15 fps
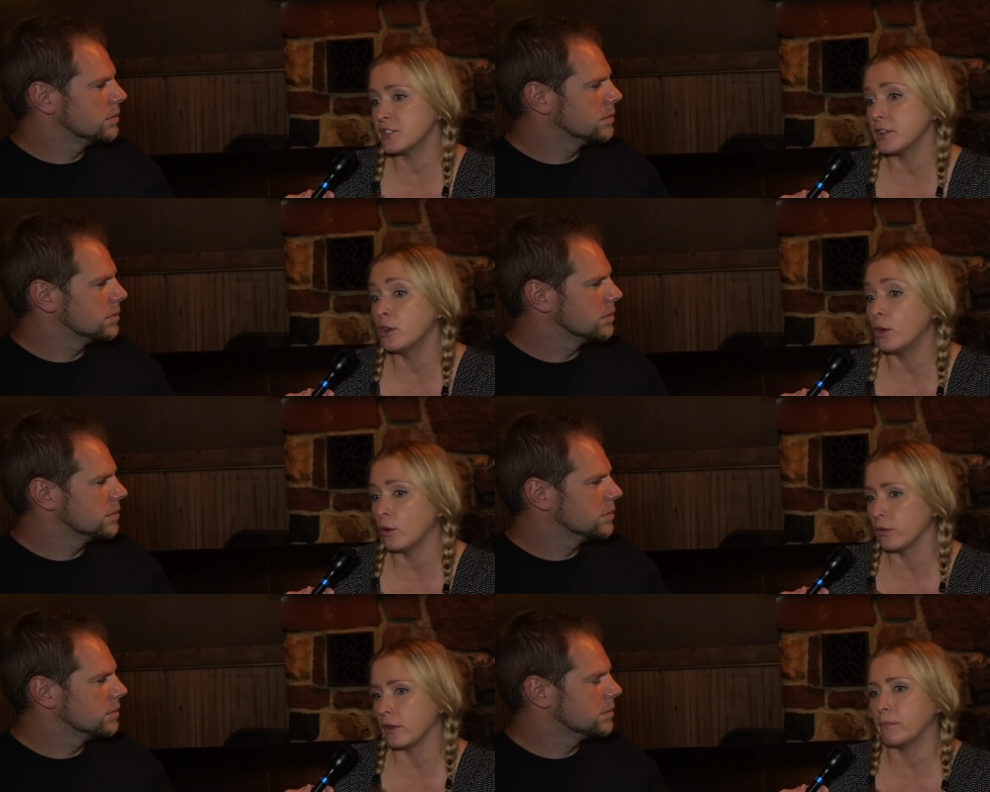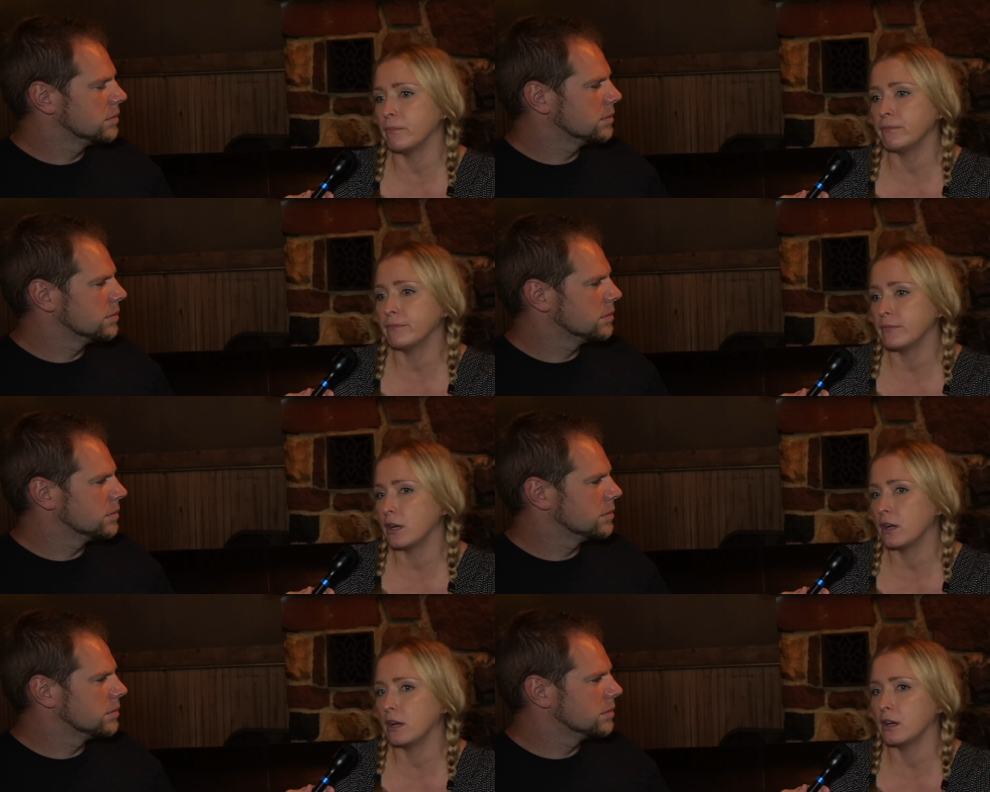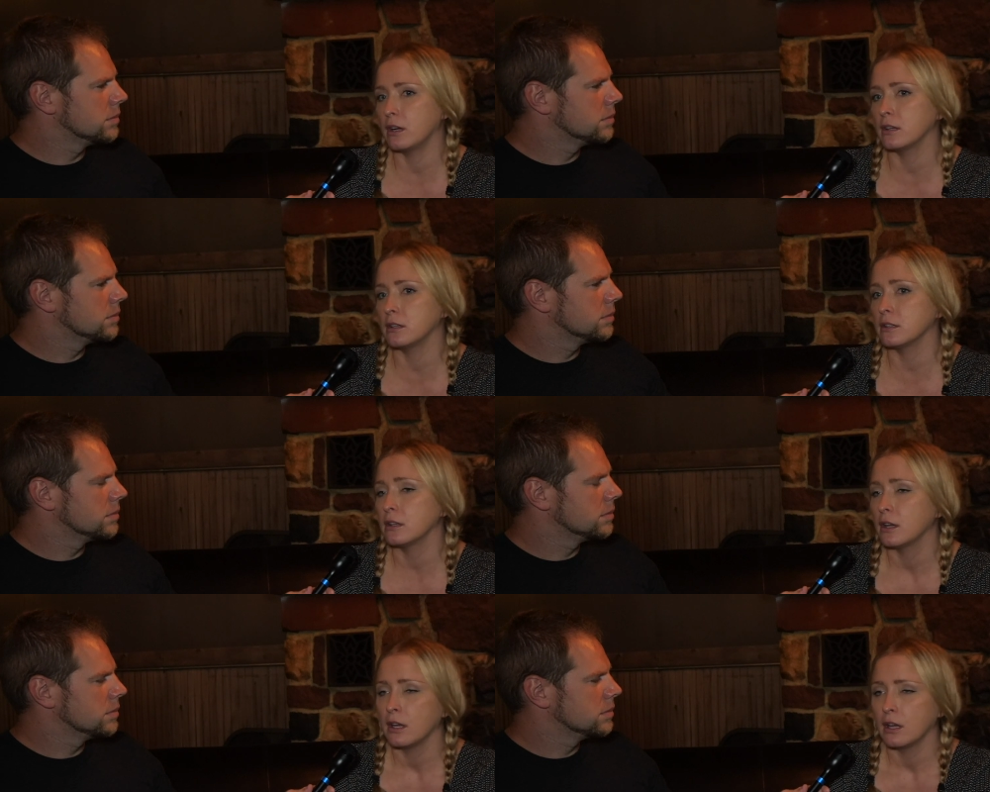Speaker 1: to know them. Uh,
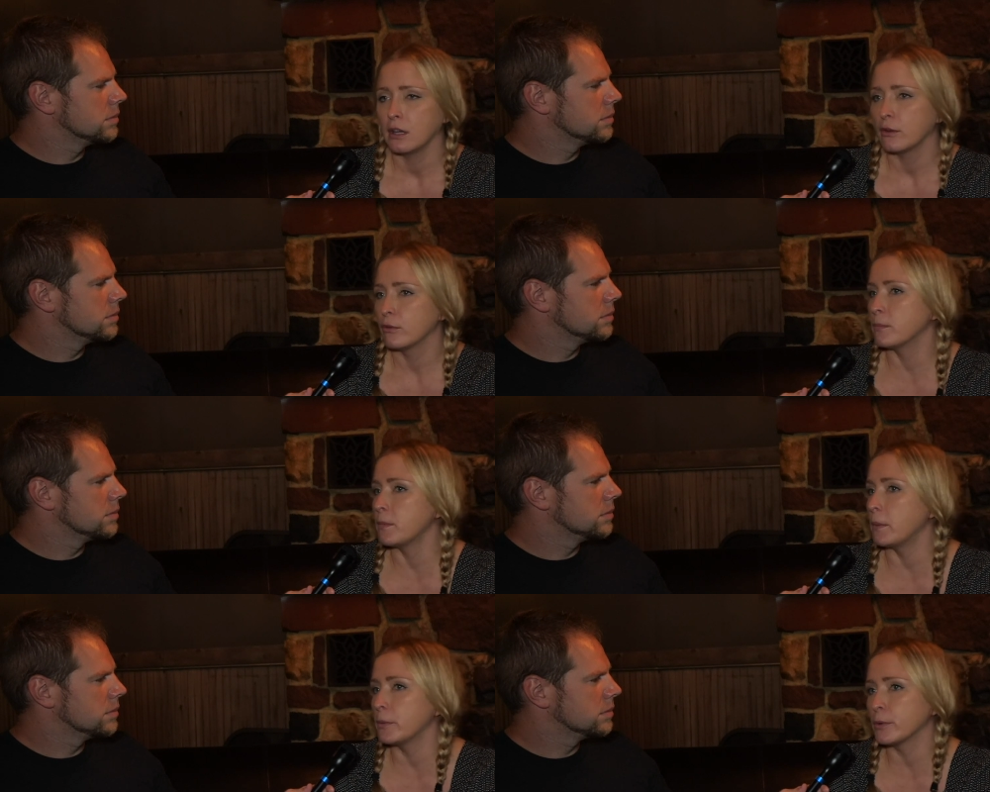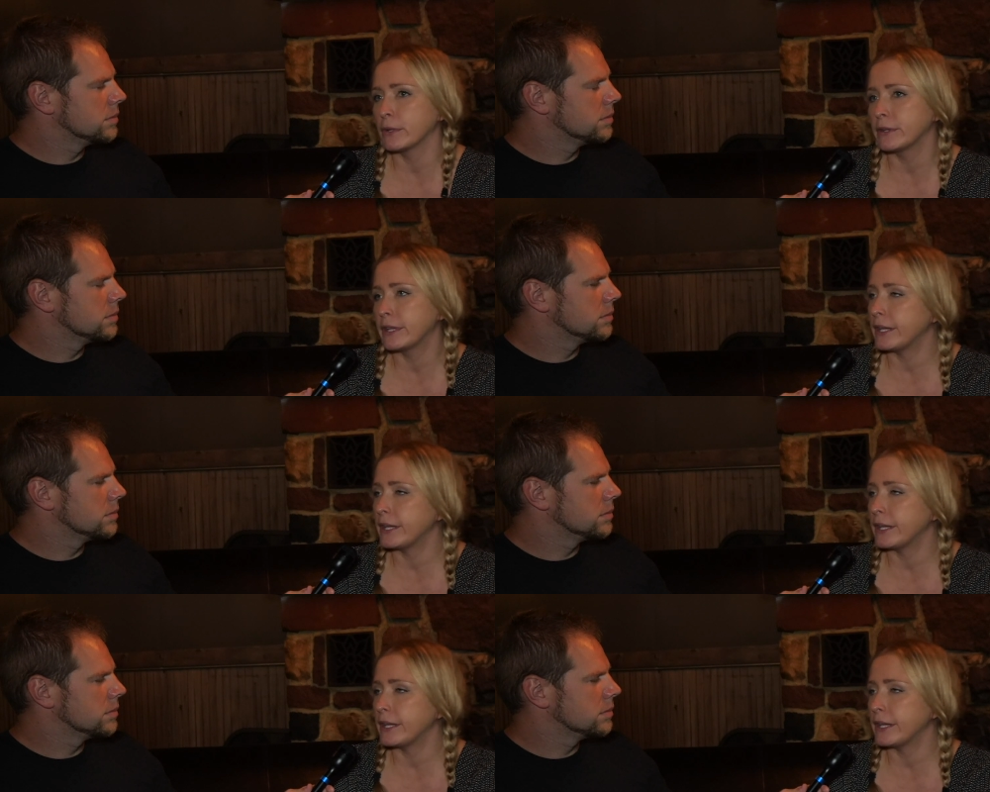remember what